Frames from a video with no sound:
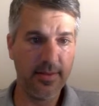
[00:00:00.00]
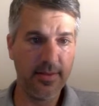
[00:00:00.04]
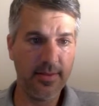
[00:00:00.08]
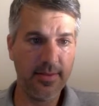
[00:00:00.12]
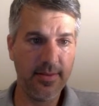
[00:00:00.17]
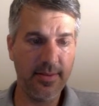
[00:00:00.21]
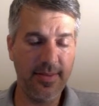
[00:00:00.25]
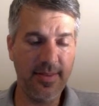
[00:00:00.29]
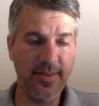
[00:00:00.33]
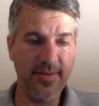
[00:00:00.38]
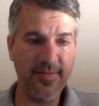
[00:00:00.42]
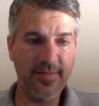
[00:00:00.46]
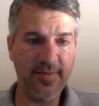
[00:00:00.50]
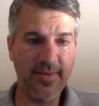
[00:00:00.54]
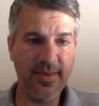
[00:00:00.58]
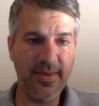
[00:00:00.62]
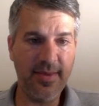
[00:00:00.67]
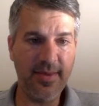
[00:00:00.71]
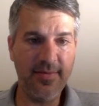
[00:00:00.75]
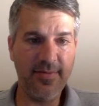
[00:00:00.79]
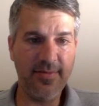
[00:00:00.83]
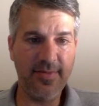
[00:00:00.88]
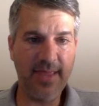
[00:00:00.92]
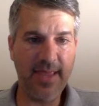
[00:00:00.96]
this
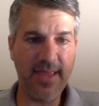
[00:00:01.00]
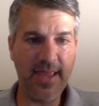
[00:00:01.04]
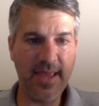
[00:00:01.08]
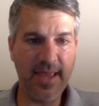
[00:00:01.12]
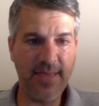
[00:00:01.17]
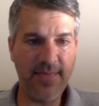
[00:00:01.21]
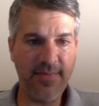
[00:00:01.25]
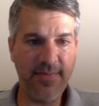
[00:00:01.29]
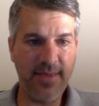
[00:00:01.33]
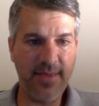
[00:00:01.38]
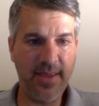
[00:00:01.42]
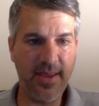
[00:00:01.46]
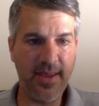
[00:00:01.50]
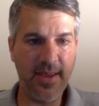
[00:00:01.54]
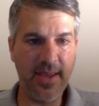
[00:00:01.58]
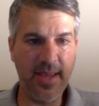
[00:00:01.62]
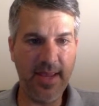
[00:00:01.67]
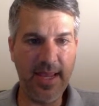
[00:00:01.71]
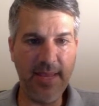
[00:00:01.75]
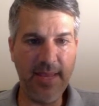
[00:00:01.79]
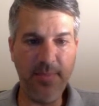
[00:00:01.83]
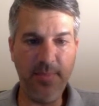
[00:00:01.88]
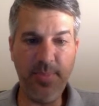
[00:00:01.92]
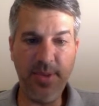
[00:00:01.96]
is, they have
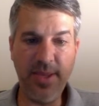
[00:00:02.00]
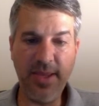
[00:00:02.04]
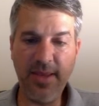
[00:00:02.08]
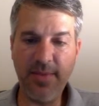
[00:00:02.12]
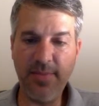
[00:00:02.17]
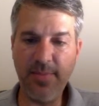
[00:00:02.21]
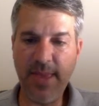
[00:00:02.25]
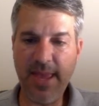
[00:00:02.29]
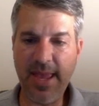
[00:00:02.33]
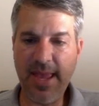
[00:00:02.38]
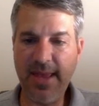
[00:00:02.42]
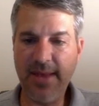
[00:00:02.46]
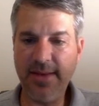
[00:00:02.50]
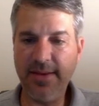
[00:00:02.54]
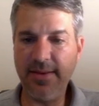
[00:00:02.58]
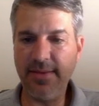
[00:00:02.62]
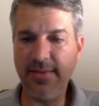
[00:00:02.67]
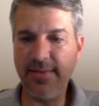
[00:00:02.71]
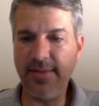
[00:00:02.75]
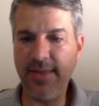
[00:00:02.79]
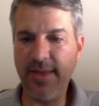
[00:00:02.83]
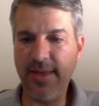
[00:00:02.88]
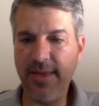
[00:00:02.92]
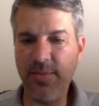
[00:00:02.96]
a, a big man
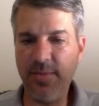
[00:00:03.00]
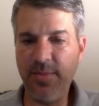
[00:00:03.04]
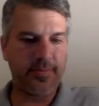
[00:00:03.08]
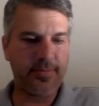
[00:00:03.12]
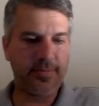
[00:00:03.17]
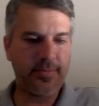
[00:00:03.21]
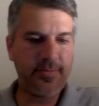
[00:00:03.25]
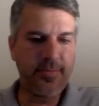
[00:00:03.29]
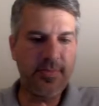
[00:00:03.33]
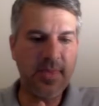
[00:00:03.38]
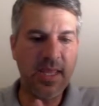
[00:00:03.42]
label.